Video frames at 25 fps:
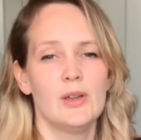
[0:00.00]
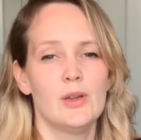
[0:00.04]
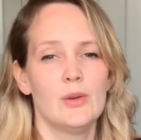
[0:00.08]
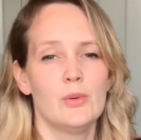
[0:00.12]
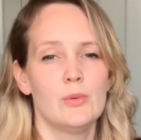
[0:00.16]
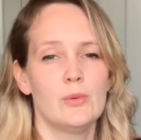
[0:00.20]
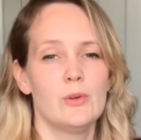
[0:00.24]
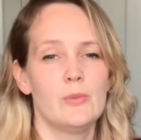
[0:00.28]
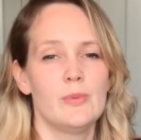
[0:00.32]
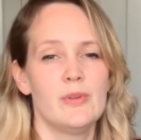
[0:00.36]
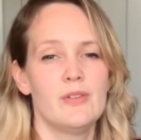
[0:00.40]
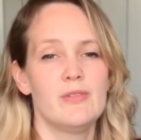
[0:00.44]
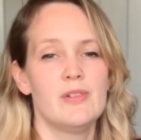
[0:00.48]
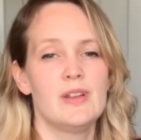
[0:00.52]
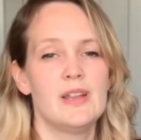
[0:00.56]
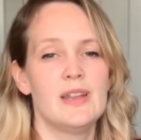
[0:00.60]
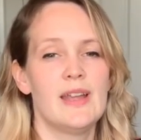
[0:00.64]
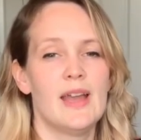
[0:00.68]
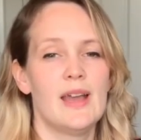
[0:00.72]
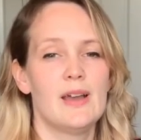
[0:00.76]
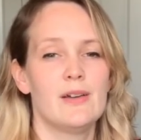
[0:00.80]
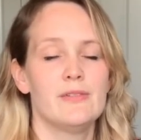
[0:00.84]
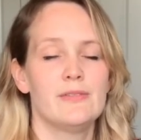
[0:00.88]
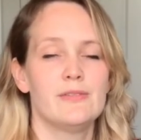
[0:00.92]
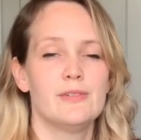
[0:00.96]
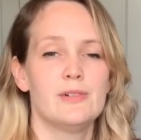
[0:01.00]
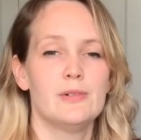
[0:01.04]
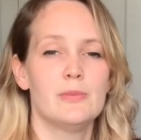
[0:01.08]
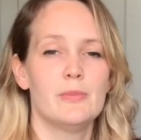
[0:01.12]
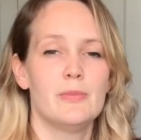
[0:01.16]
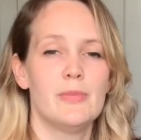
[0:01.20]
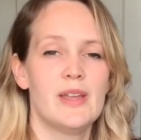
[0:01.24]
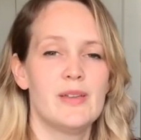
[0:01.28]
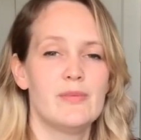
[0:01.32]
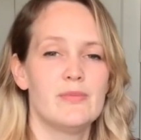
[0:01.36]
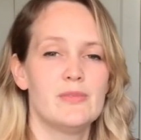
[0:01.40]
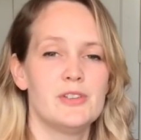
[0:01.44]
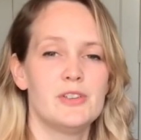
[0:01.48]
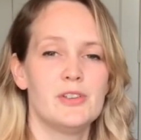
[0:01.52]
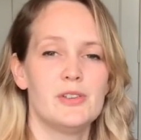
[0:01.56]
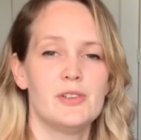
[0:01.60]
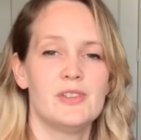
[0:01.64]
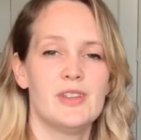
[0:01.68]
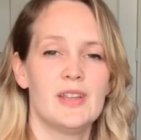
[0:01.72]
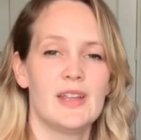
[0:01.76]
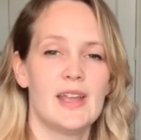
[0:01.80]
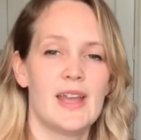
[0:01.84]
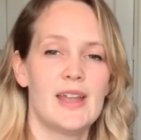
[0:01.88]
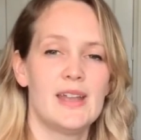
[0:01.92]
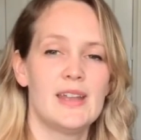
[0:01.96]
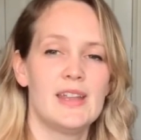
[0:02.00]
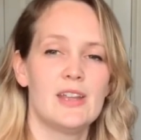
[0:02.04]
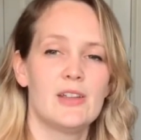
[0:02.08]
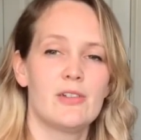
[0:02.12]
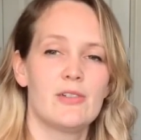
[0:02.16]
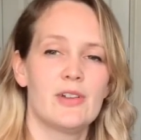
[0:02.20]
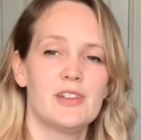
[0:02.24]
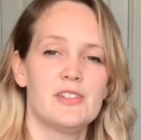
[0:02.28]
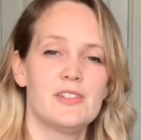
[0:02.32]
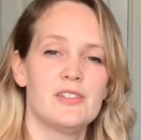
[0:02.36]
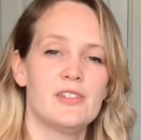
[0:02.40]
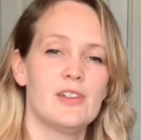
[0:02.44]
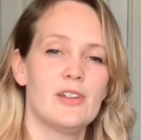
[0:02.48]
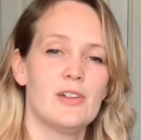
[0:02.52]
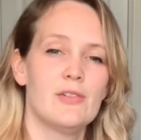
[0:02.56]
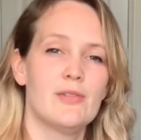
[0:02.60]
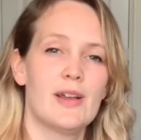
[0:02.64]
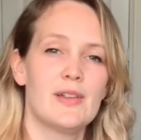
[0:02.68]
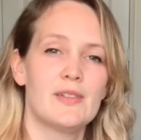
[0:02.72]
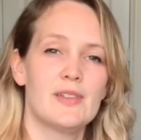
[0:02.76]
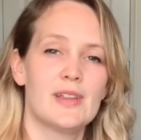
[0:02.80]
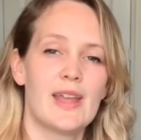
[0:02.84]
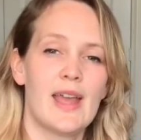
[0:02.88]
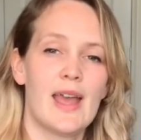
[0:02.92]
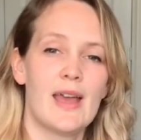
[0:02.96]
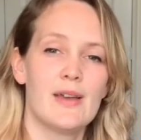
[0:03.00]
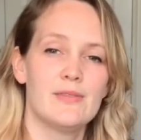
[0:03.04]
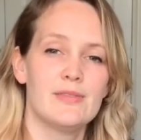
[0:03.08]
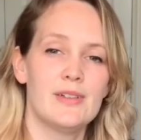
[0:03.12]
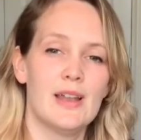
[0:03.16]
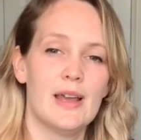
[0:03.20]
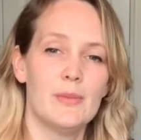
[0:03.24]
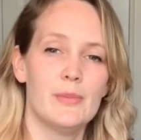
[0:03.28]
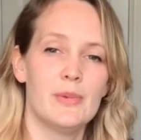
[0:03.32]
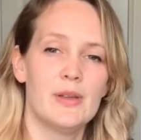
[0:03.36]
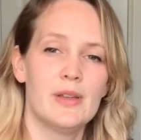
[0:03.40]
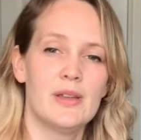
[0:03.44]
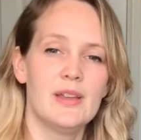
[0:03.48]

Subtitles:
will be really helpful in reducing any aggression around the cat flap,